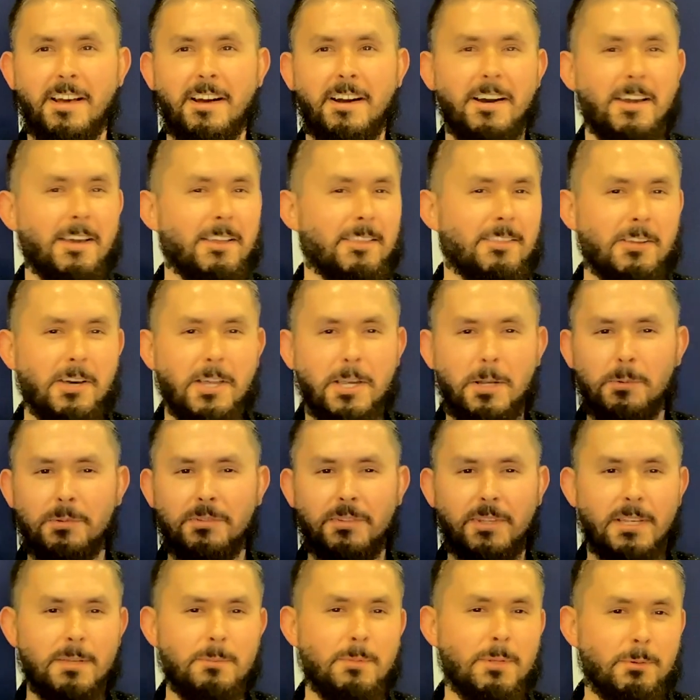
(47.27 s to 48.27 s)
I thought I was
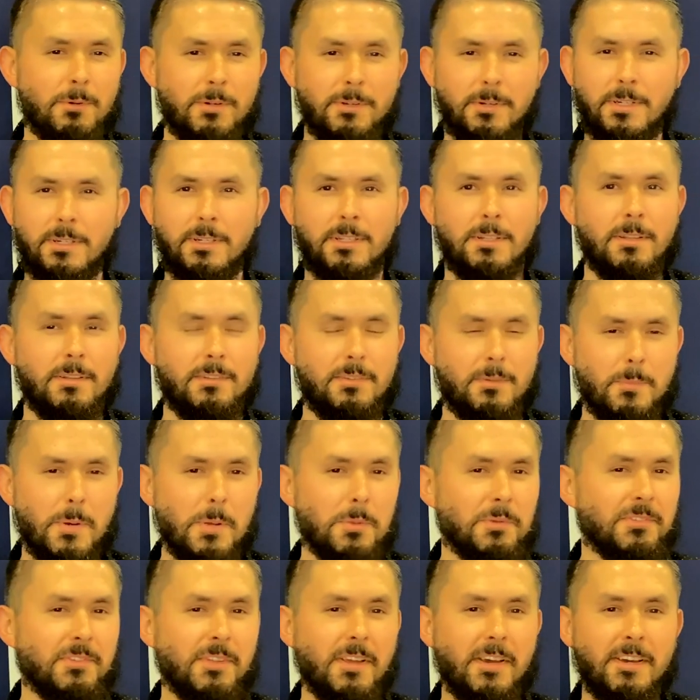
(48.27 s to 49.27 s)
going to be working as a
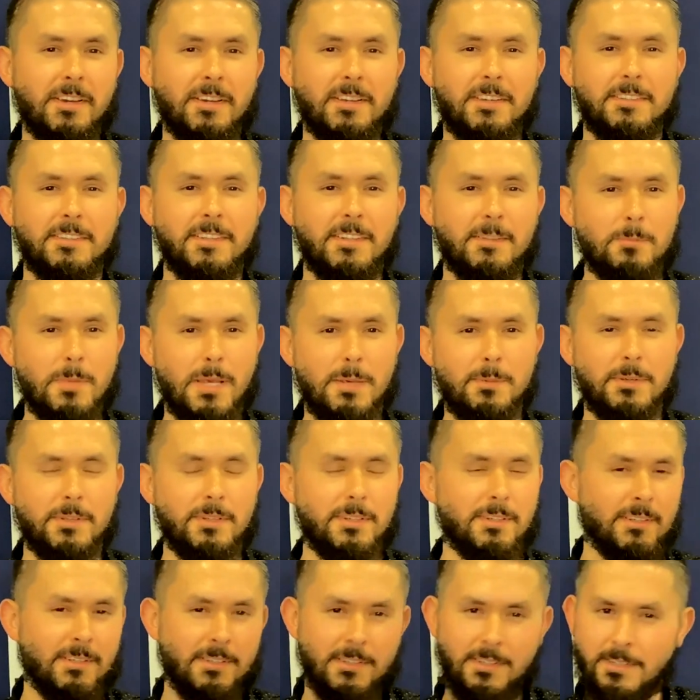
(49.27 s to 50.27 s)
postdoc, and then
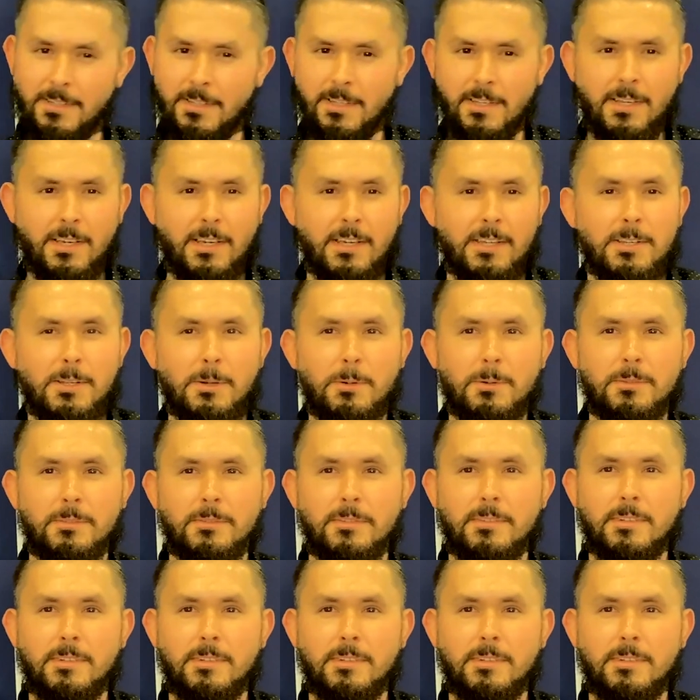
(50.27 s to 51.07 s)
maybe, you know,